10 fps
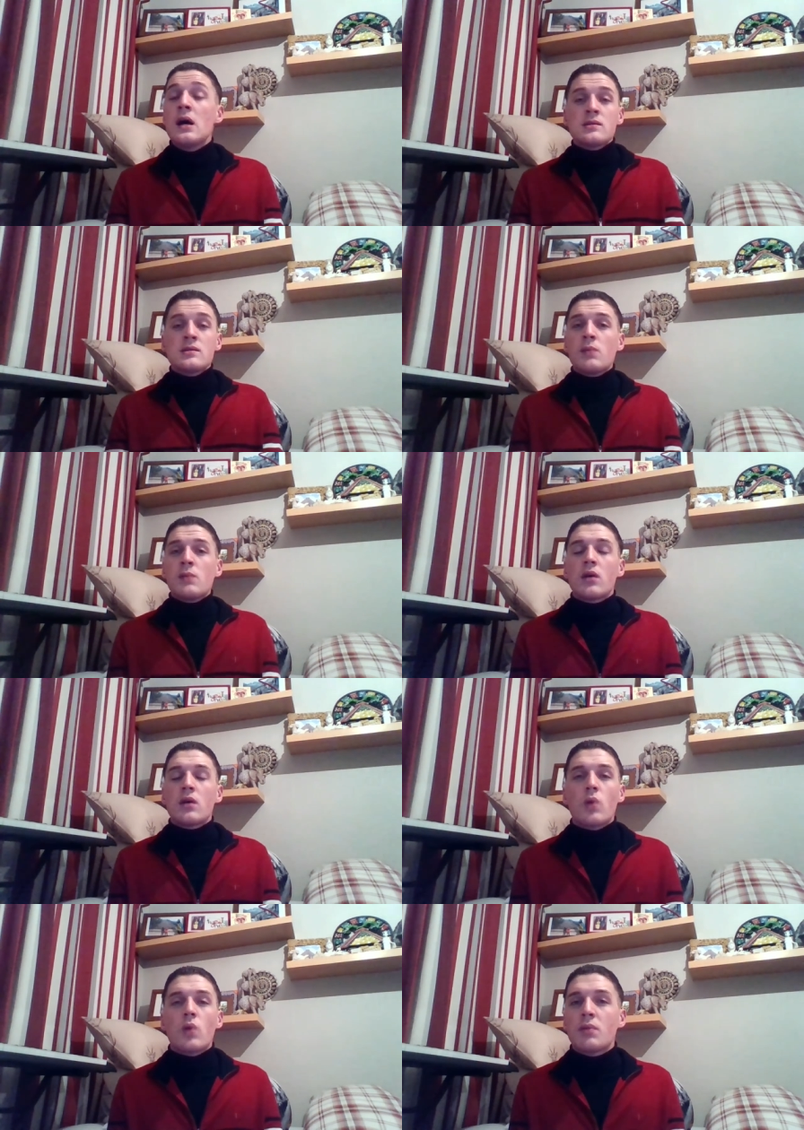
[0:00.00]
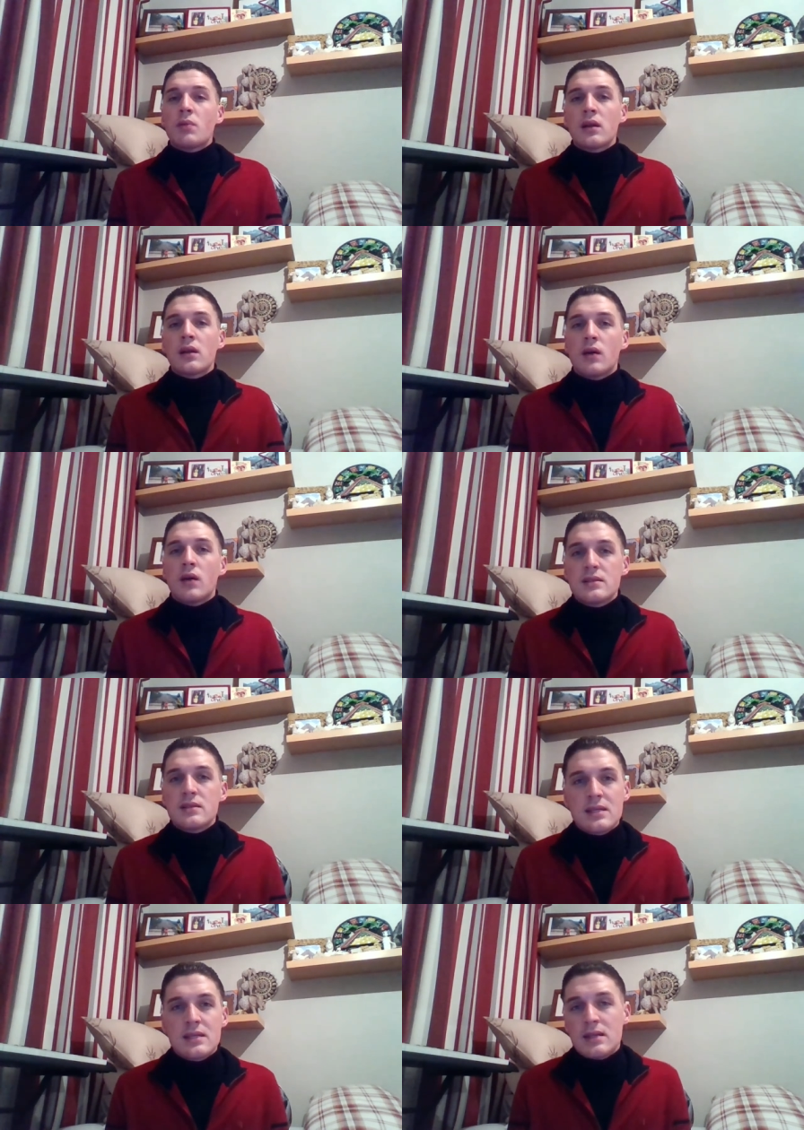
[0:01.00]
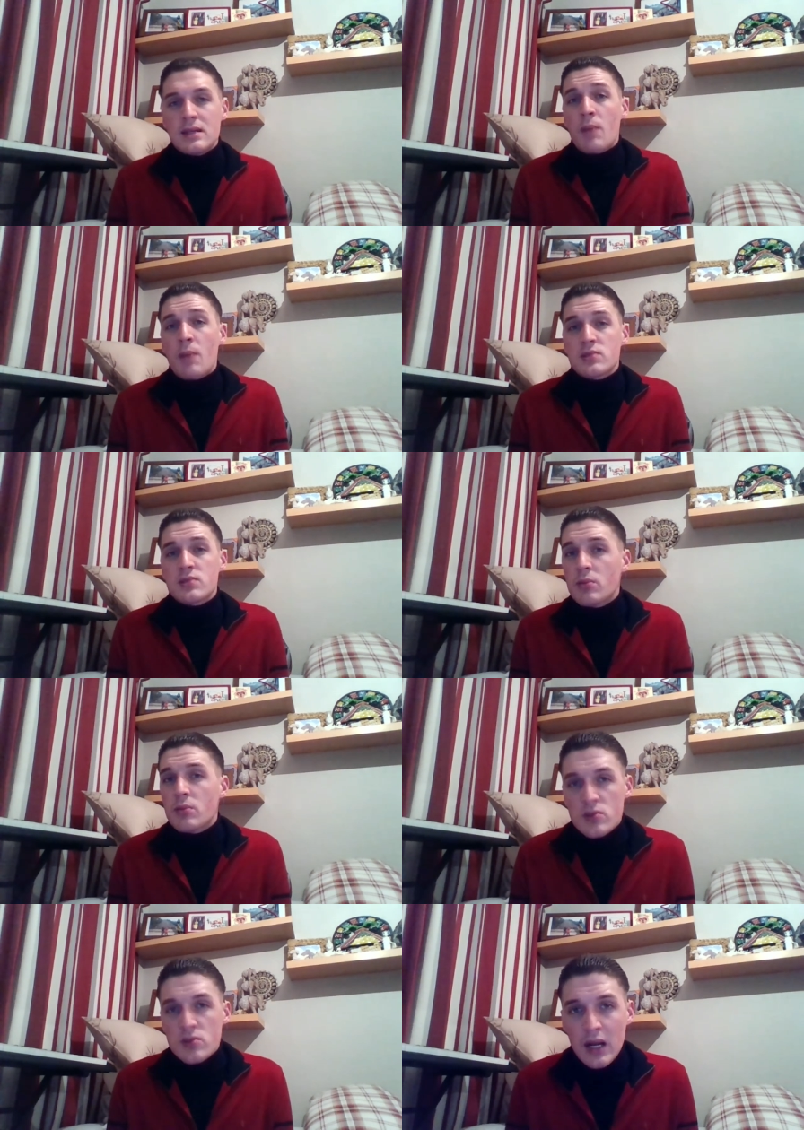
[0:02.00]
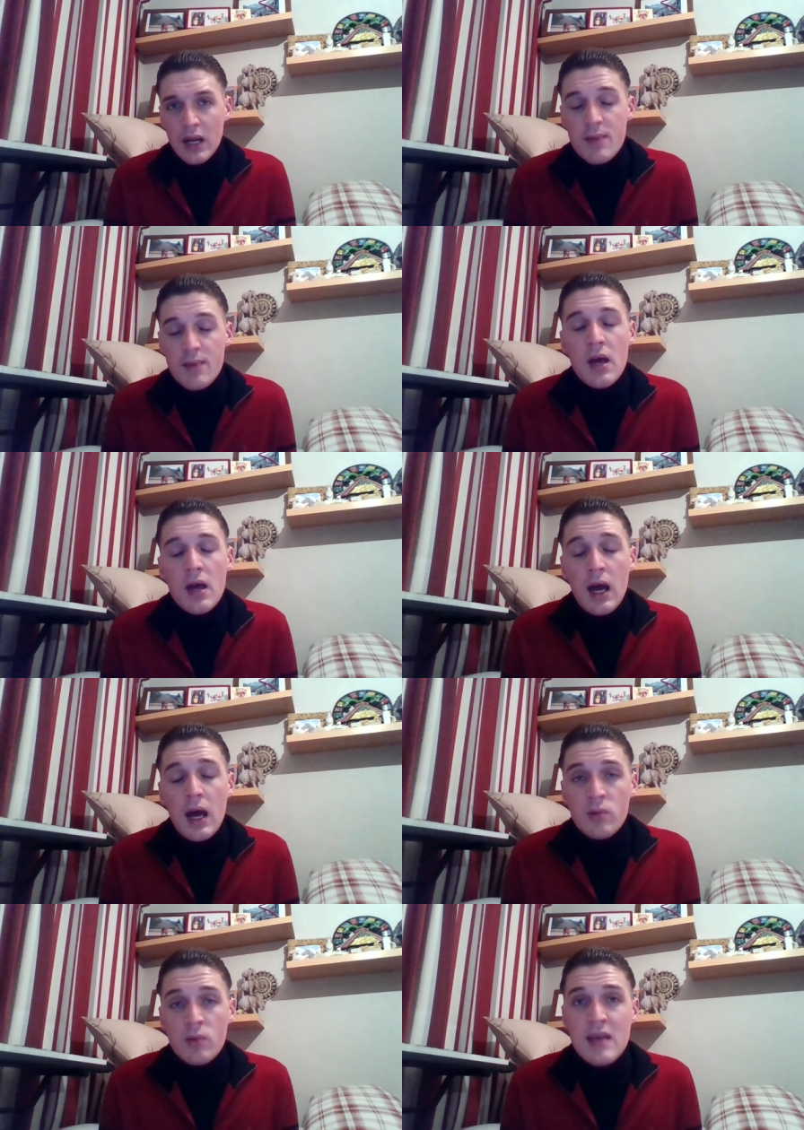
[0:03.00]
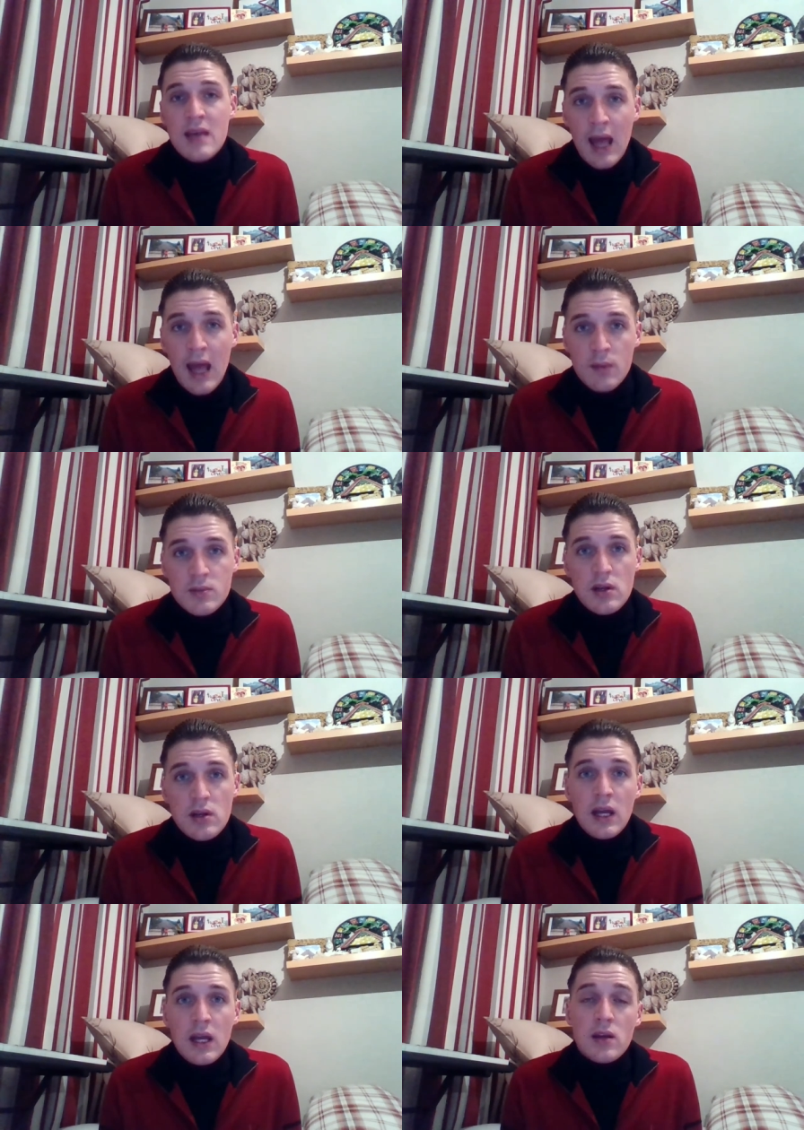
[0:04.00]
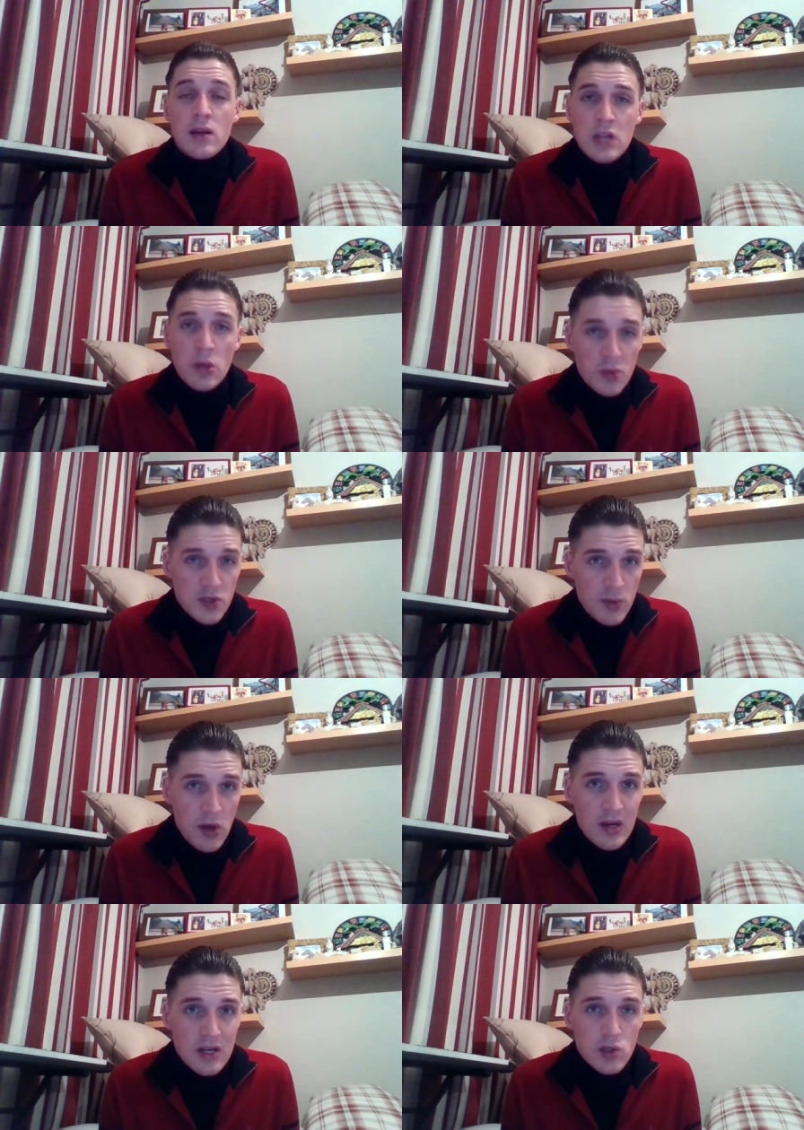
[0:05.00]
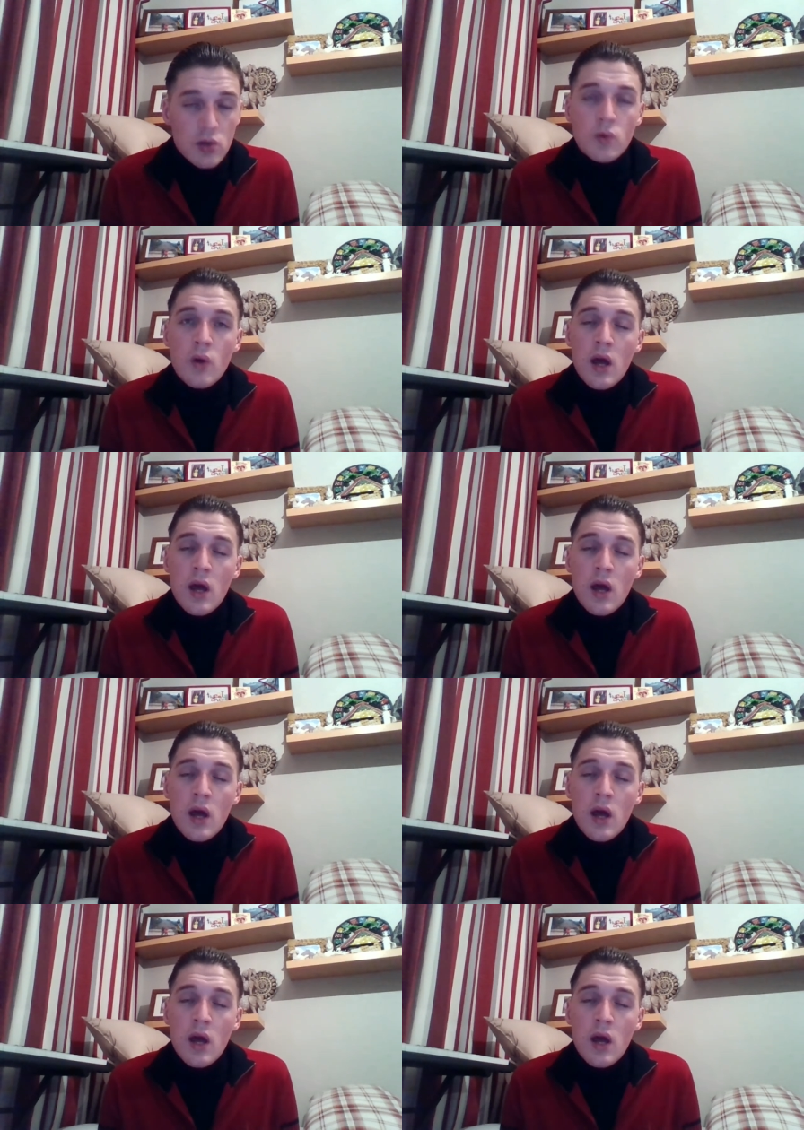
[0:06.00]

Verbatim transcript: So anybody who's worrying about getting their eyes tested and happens to come across my clip, I would say absolutely don't postpone it at all.